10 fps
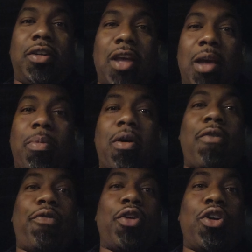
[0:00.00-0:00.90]

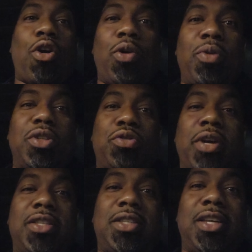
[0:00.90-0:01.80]
Dayball for going with
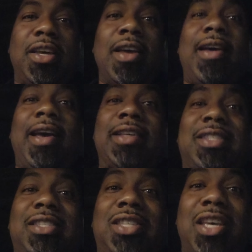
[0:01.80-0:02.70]
Tracy and
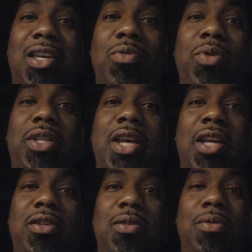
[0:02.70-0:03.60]
sticking with
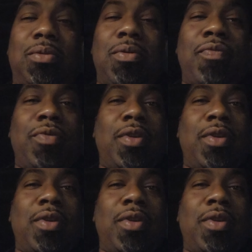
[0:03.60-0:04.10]
that dude.